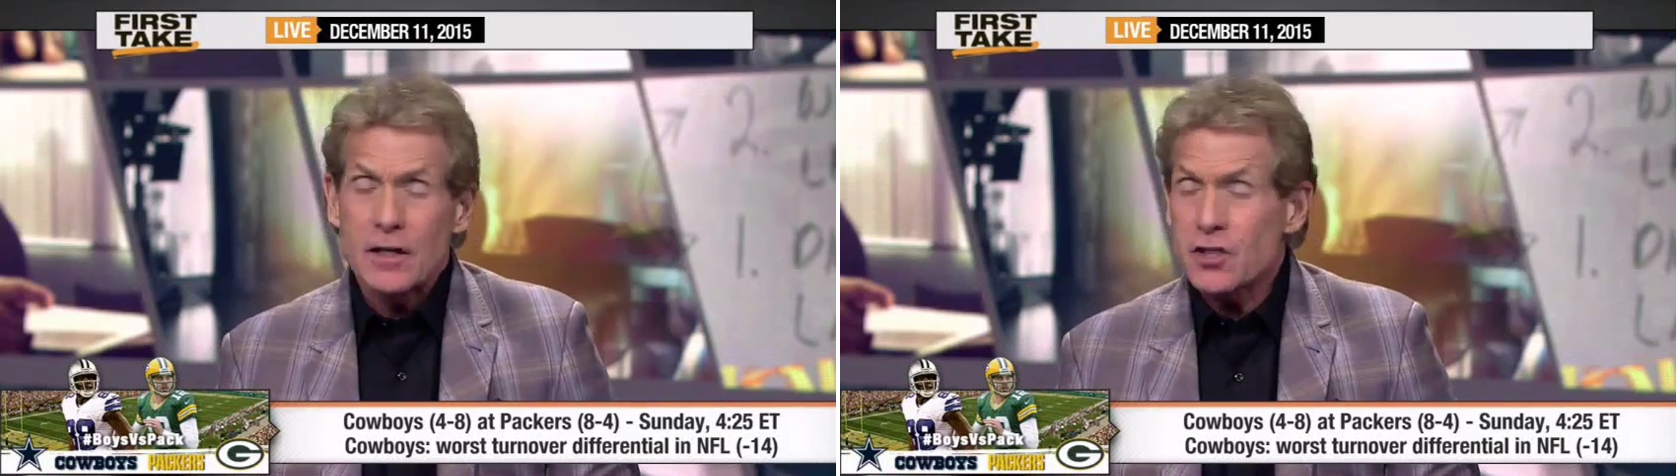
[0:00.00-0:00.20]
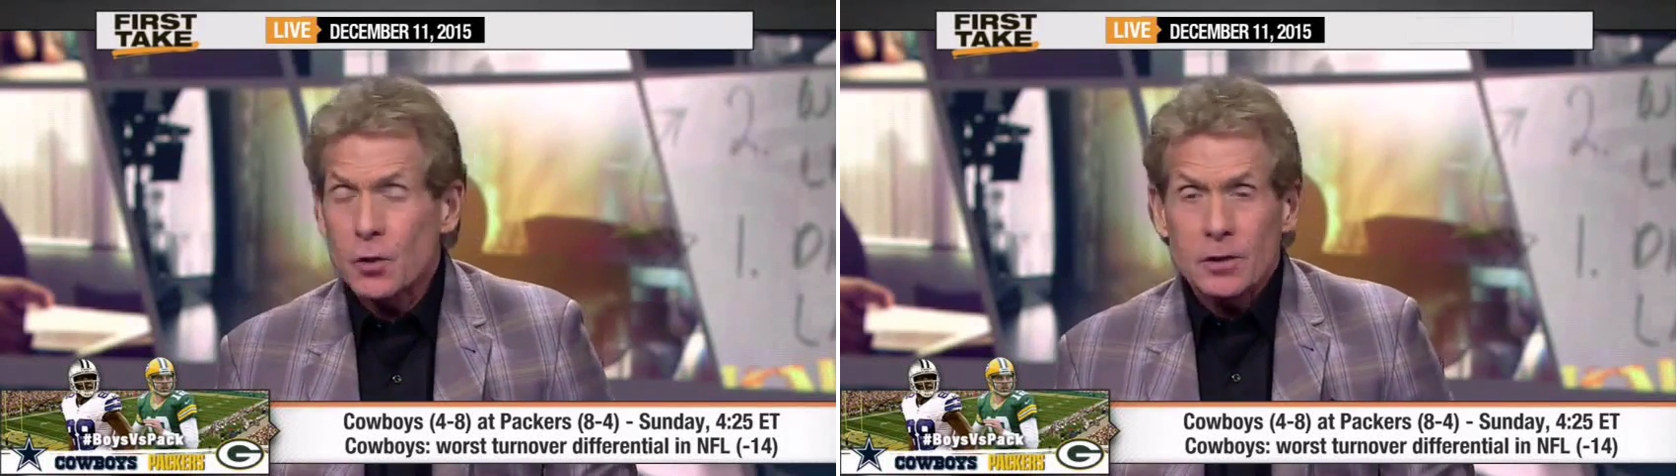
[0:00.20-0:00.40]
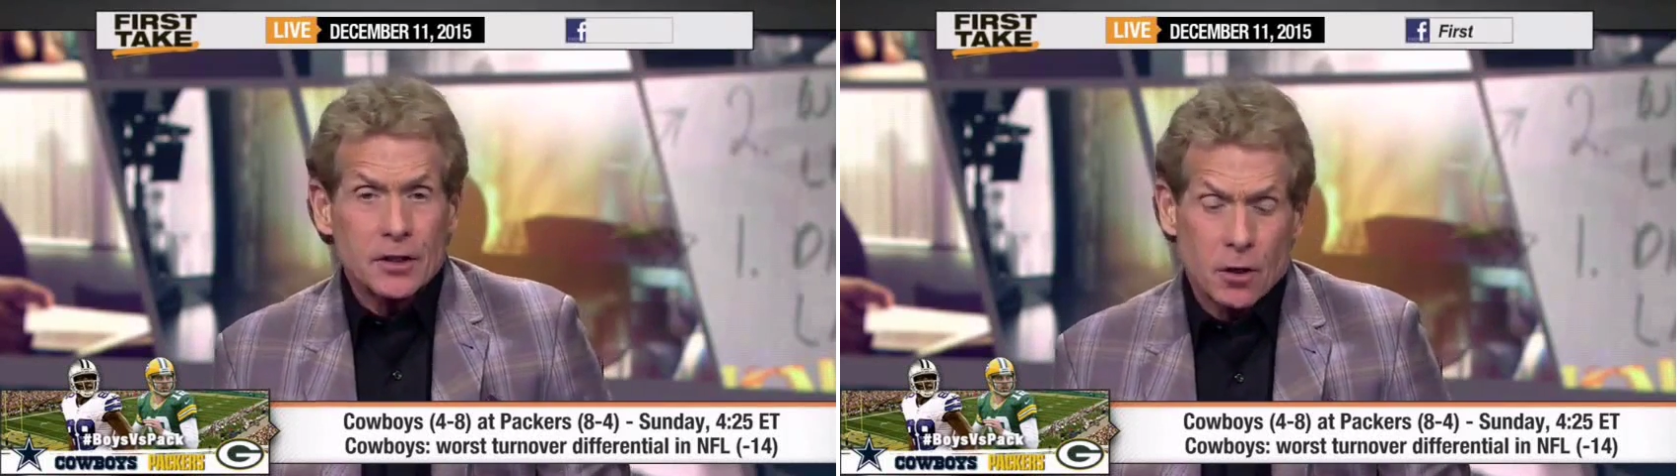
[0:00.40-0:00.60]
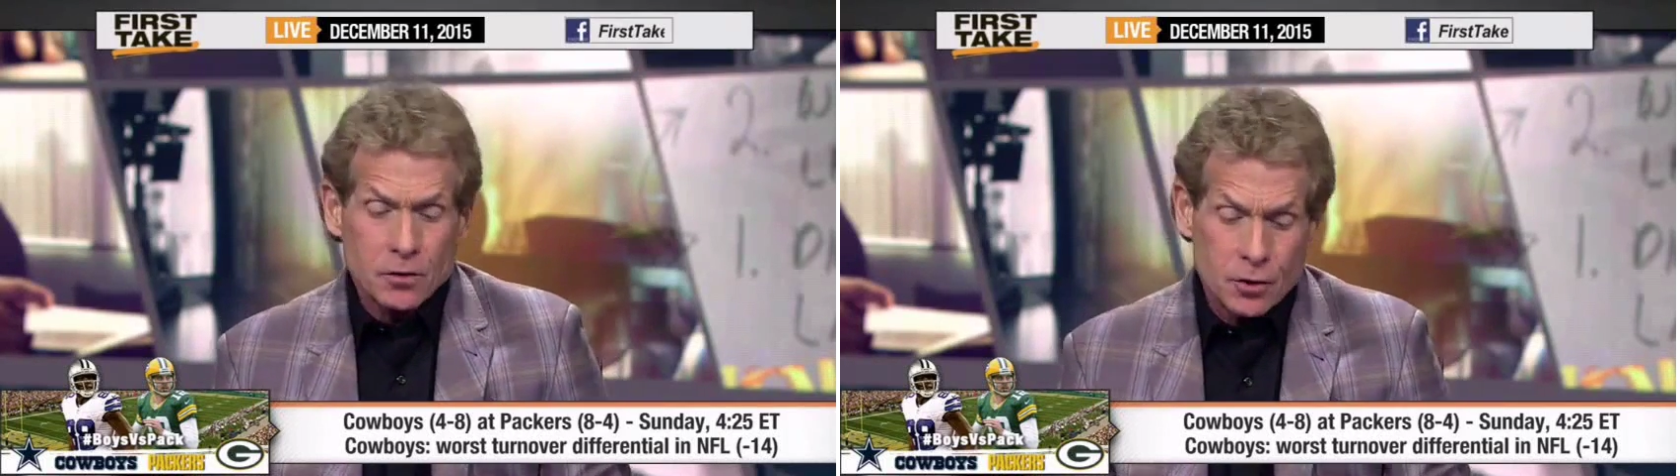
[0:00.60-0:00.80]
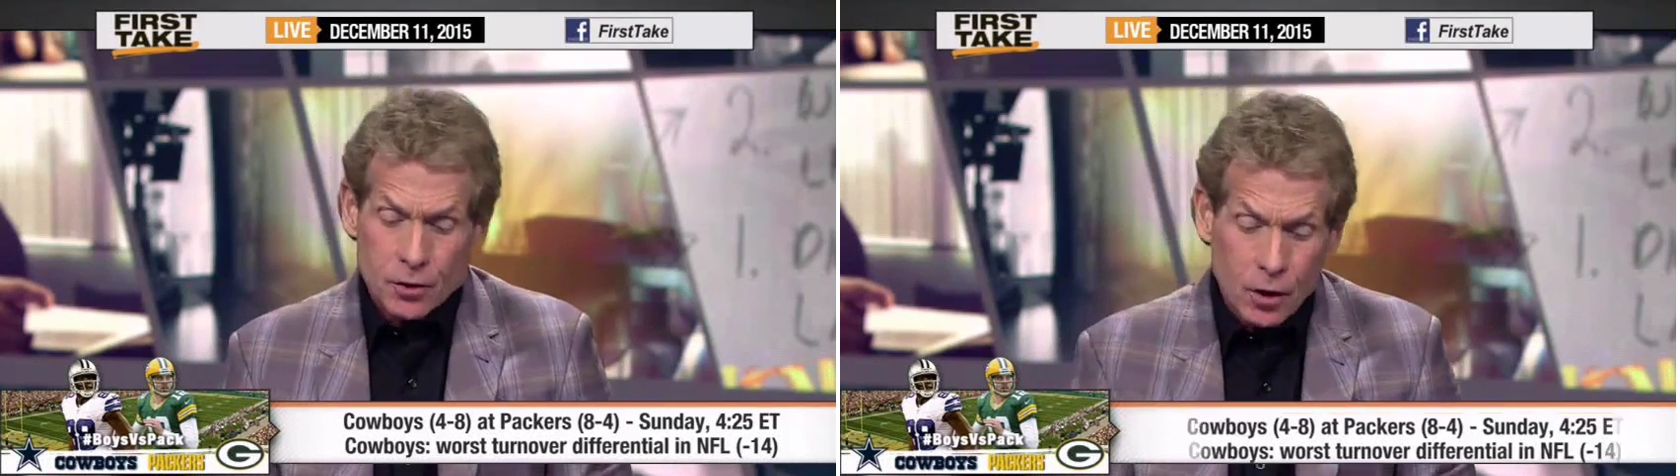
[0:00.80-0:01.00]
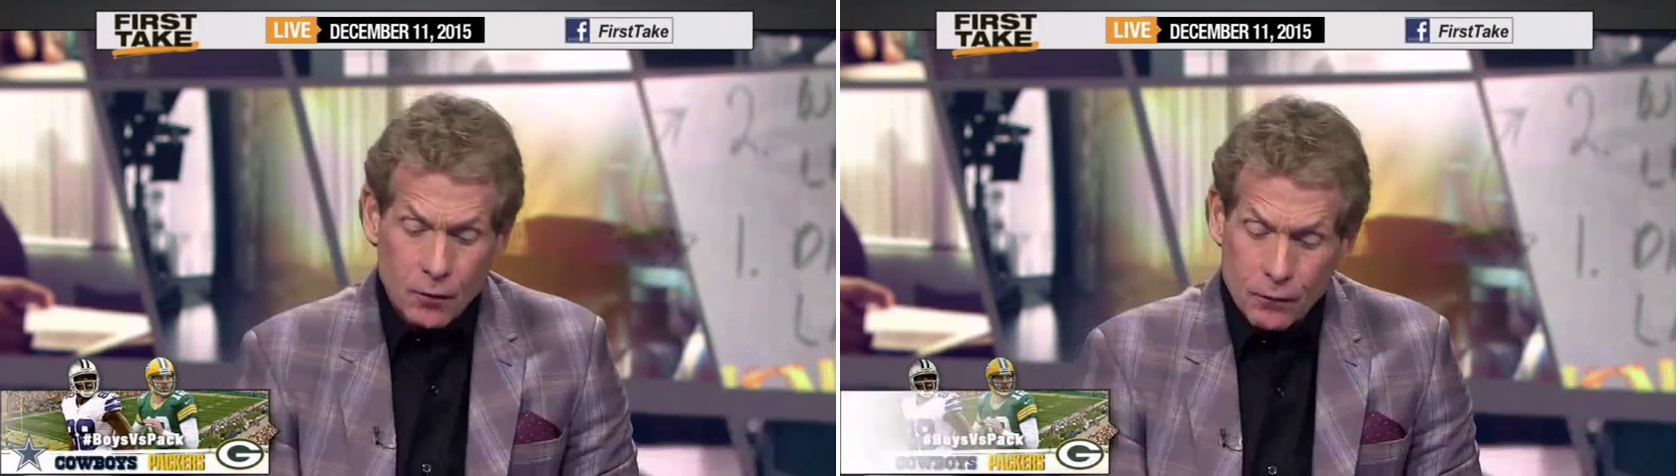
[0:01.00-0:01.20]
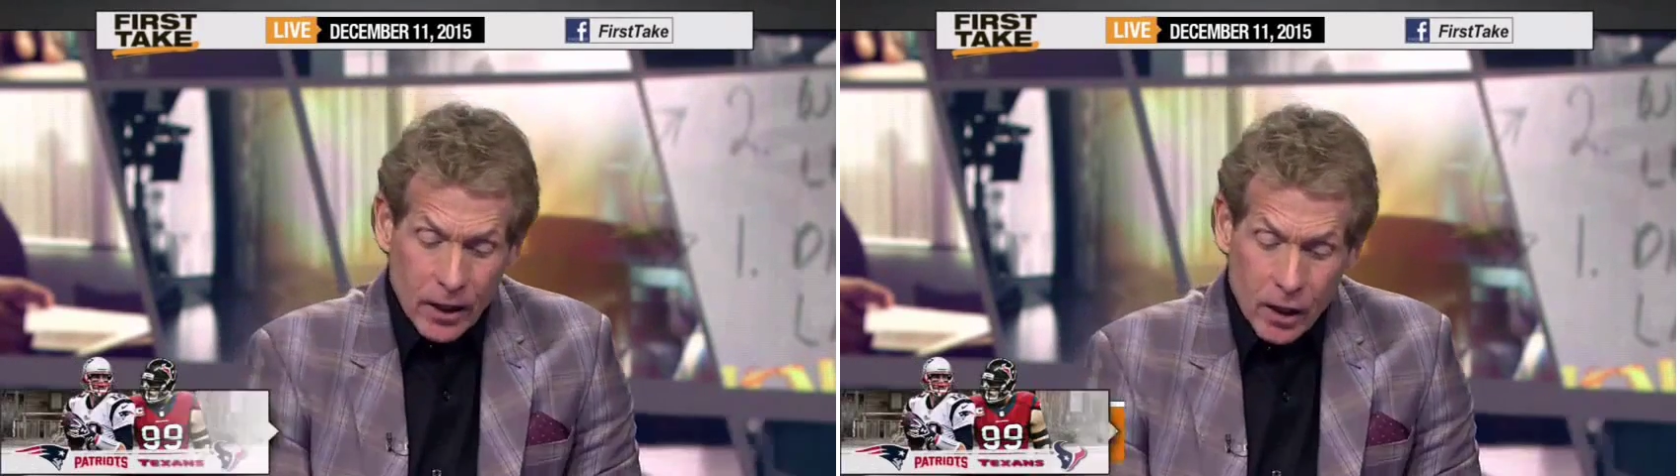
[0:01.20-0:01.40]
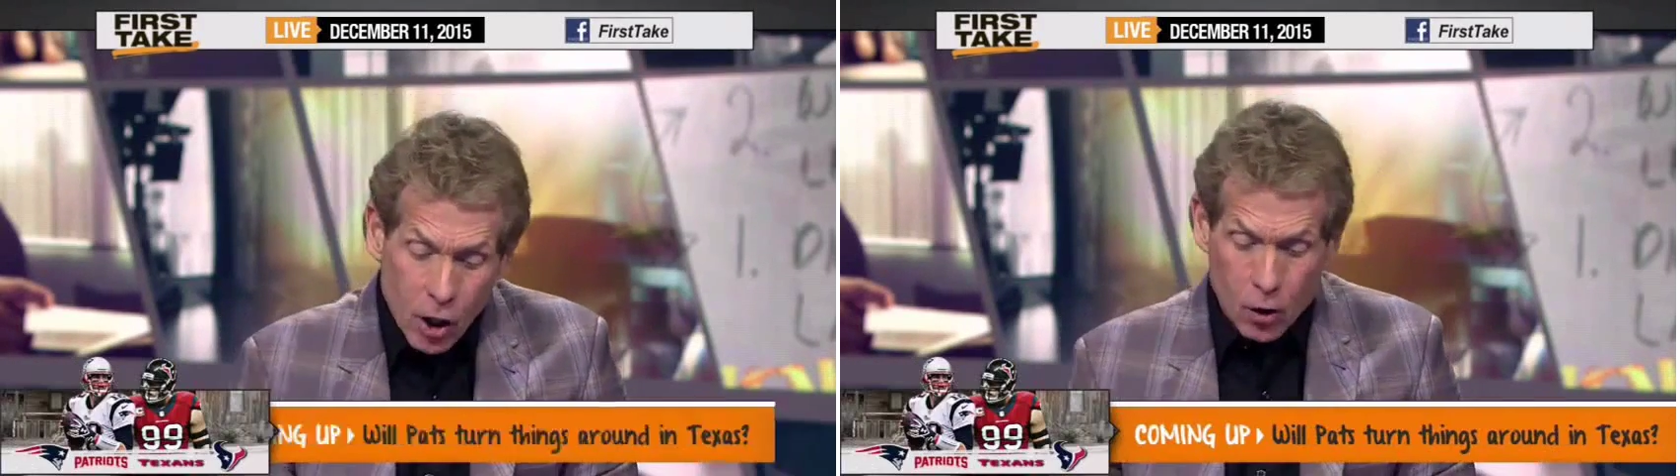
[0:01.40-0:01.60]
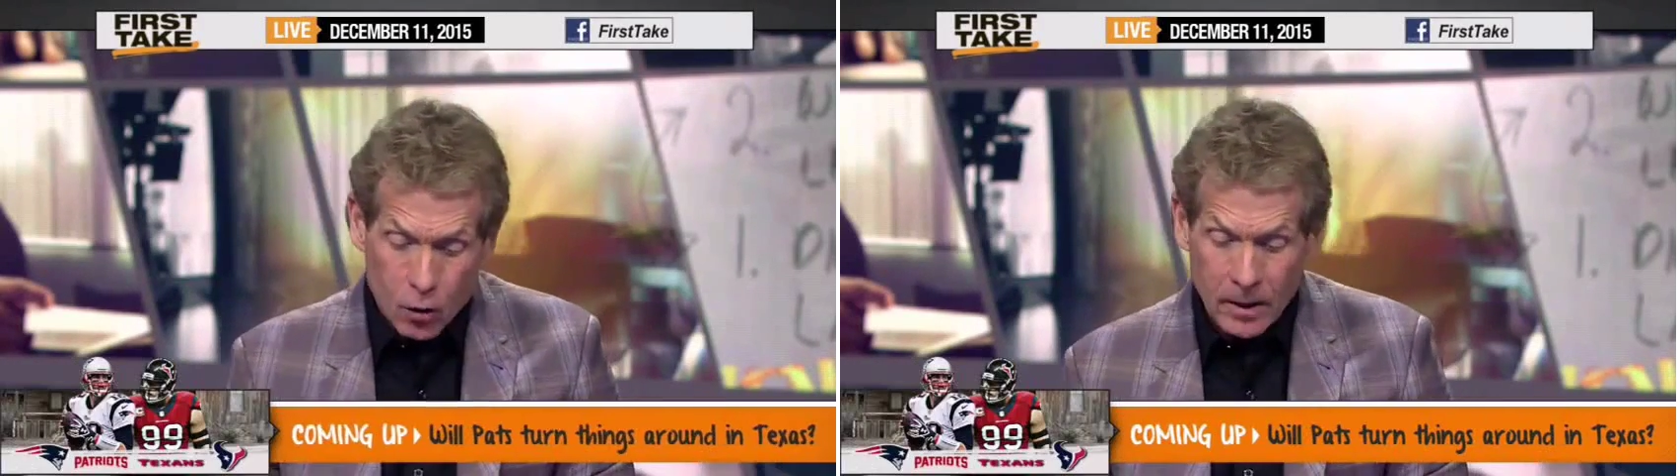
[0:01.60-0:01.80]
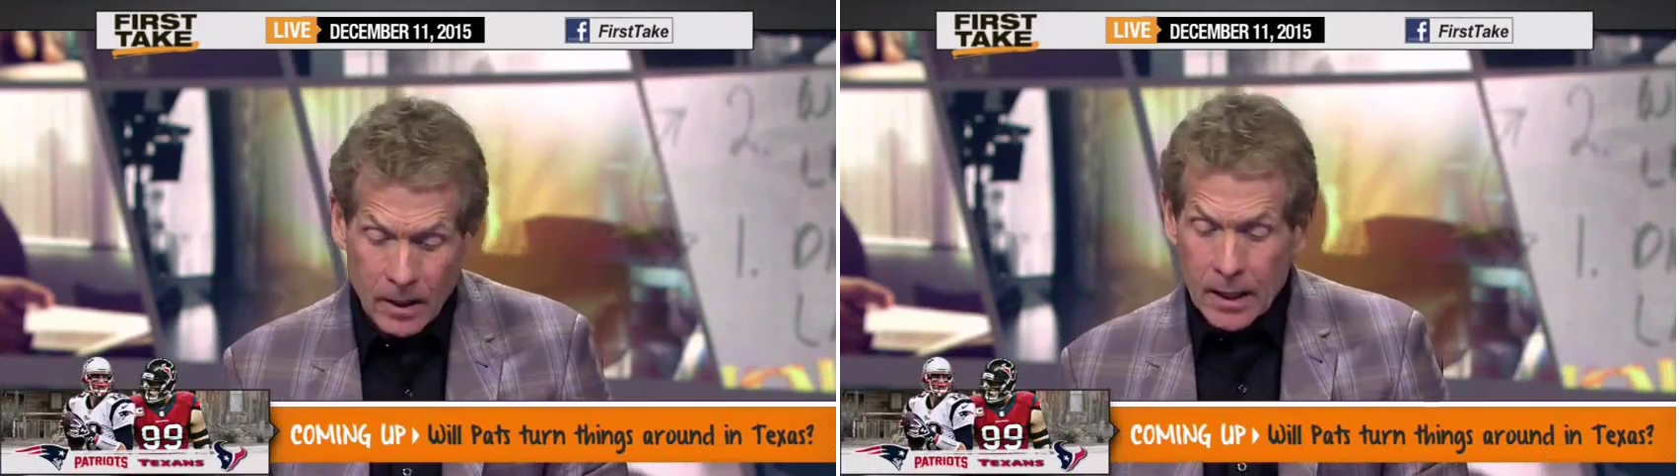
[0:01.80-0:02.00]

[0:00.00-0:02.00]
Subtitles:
They certainly don't turn it over at home.